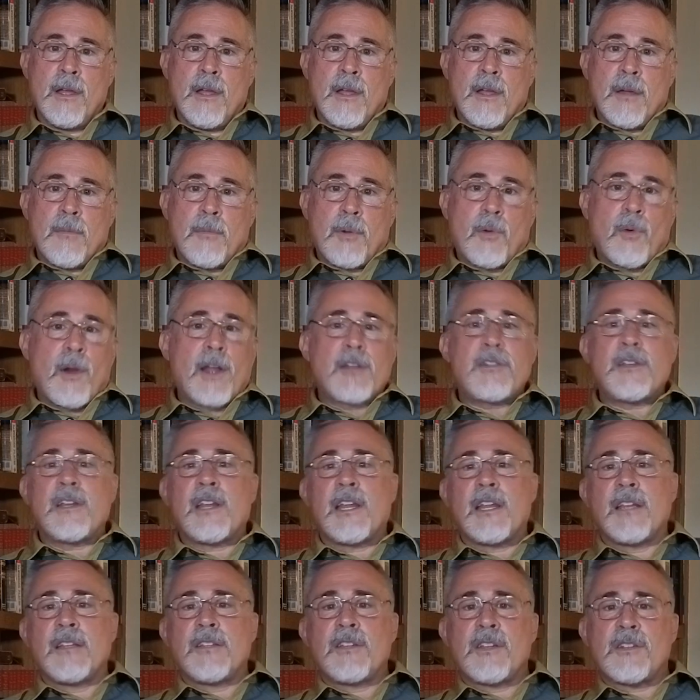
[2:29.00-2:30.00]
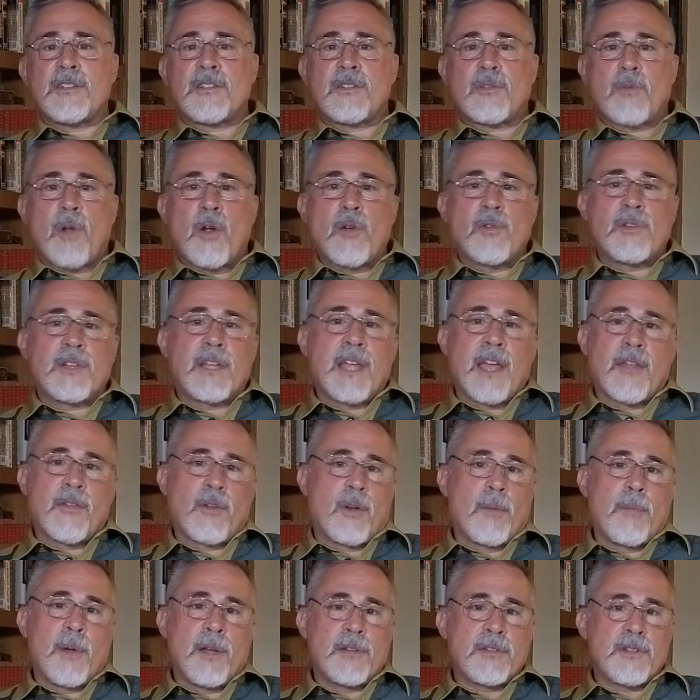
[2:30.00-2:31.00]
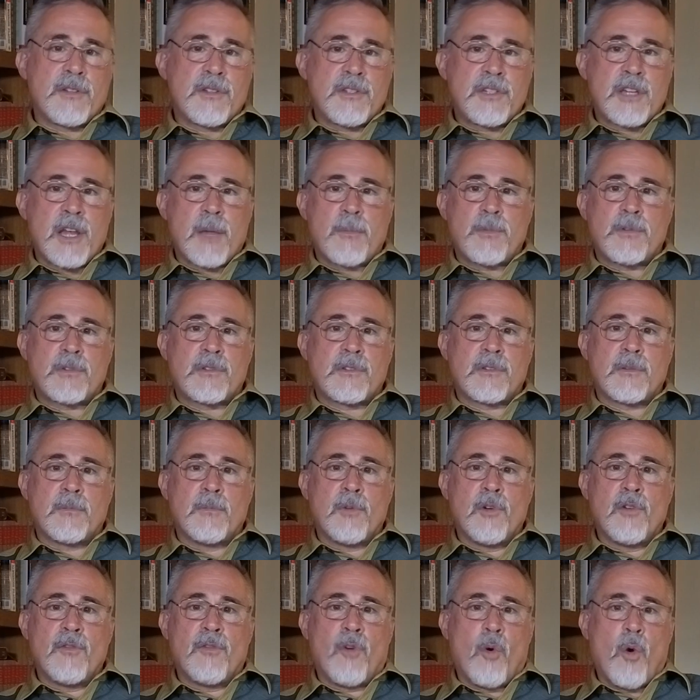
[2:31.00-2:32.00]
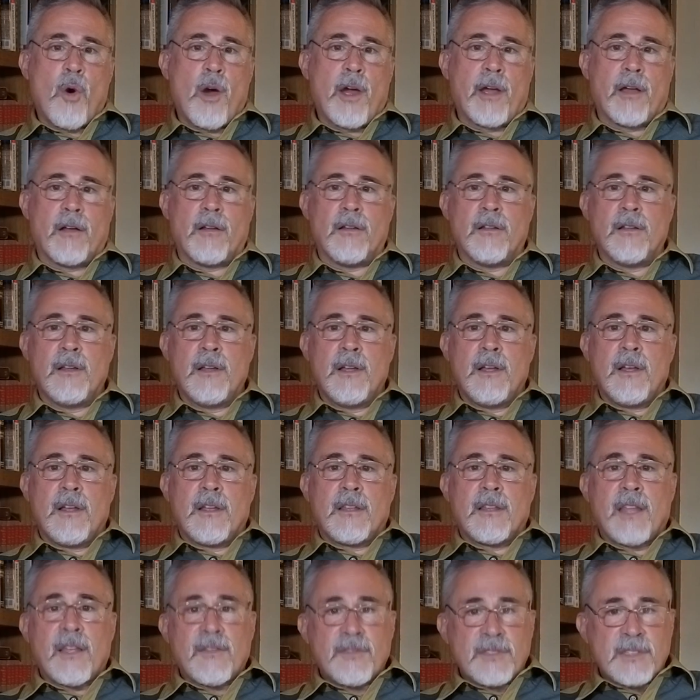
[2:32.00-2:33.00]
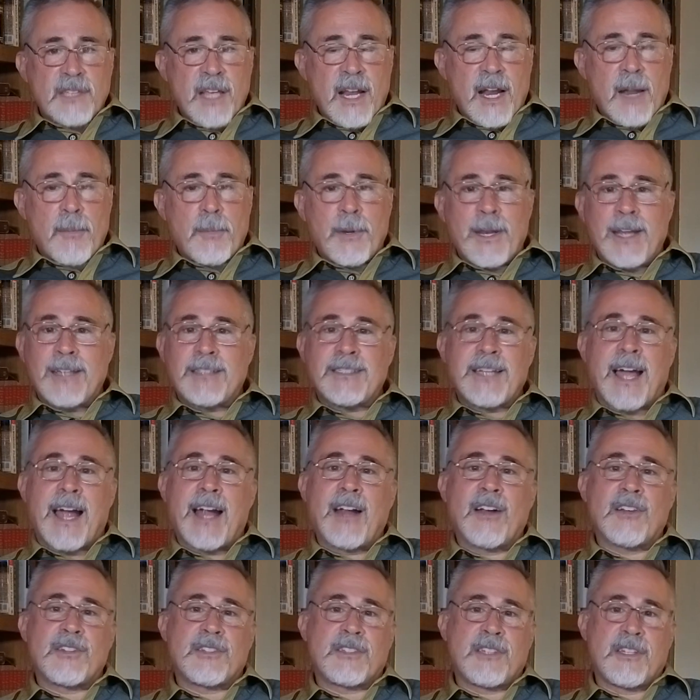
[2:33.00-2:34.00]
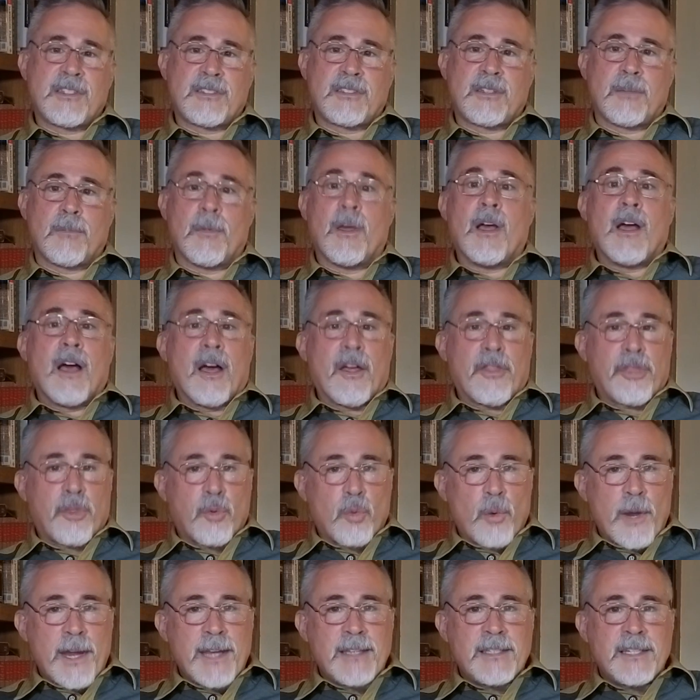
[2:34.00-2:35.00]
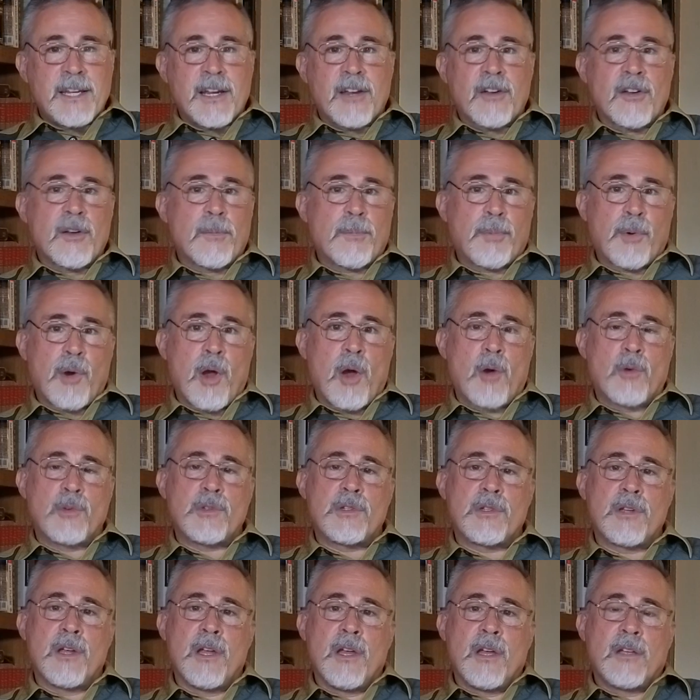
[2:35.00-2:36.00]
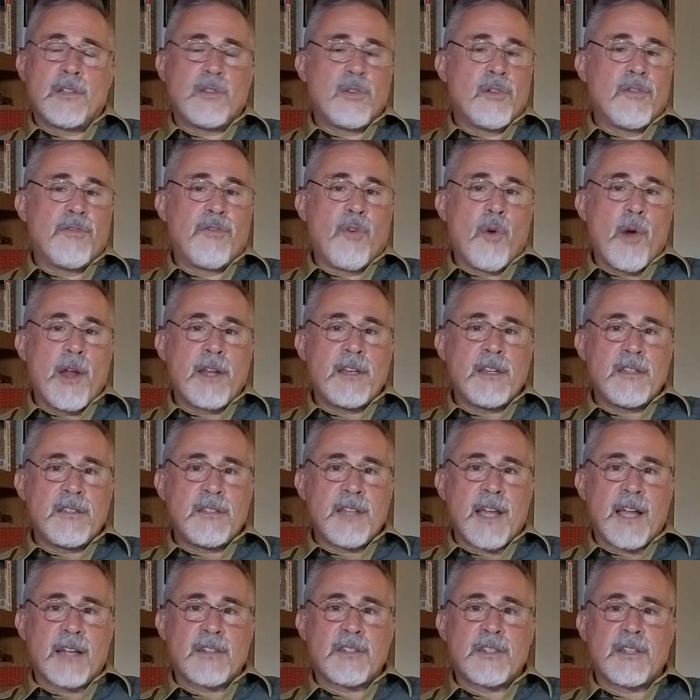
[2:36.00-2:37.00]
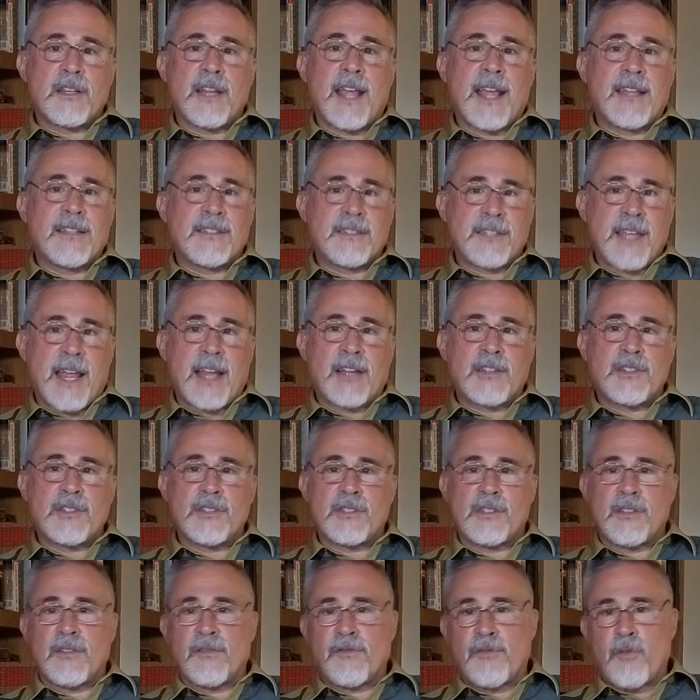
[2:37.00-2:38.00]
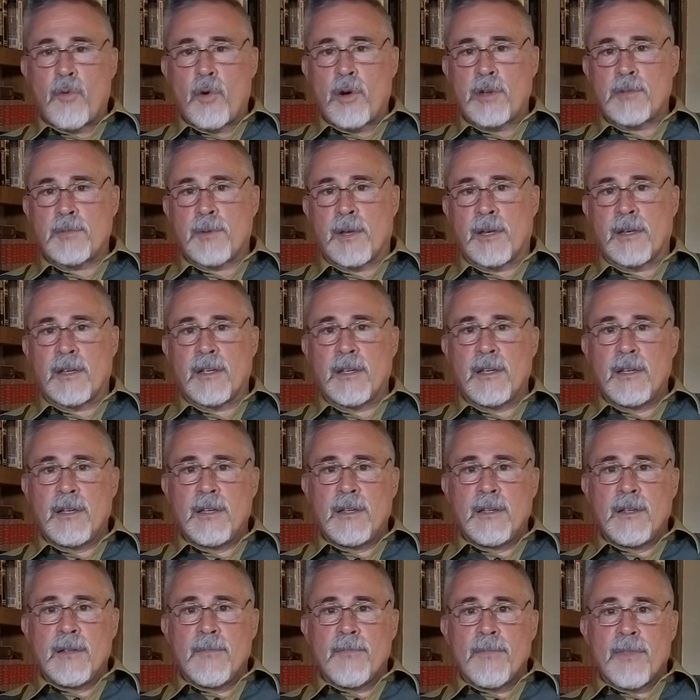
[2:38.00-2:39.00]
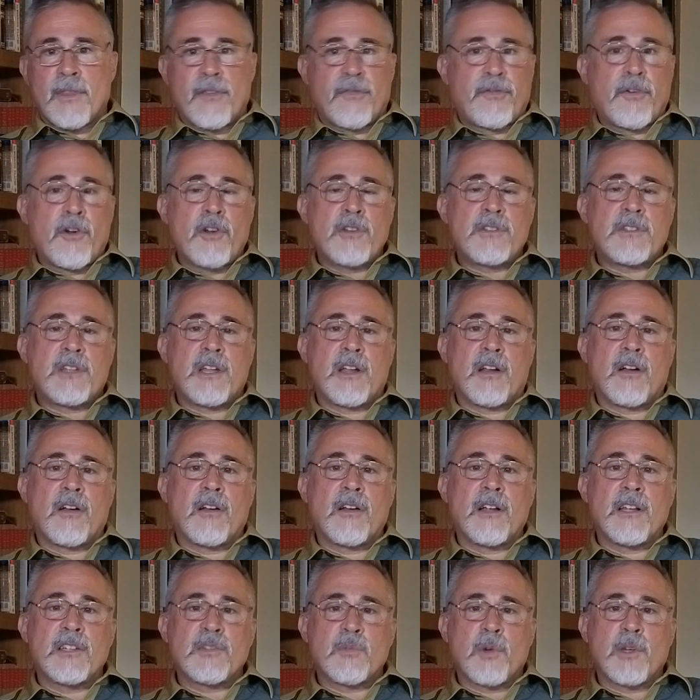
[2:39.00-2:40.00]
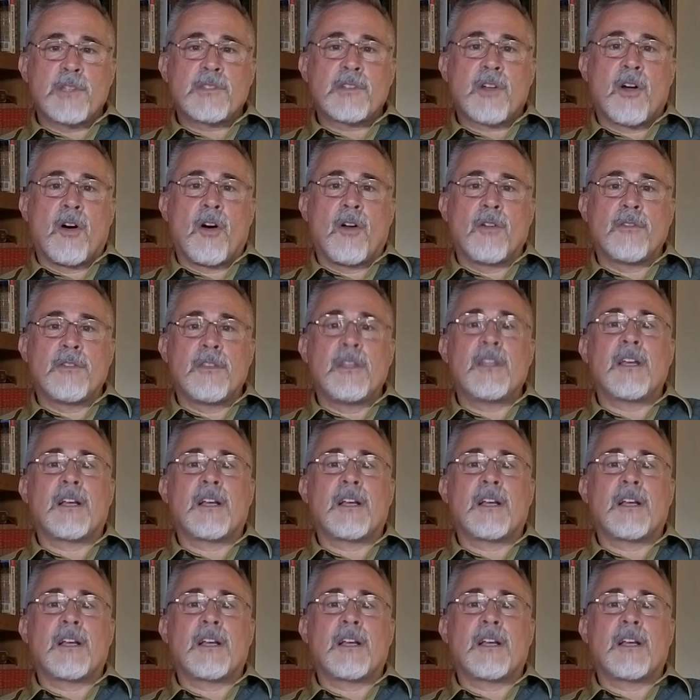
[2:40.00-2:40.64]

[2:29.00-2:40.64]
But Russia didn't just throw together a bunch of ships to move oil. They've set up an entire system, a three-tiered approach to avoid detection and sanctions enforcement. The first tier is what's called the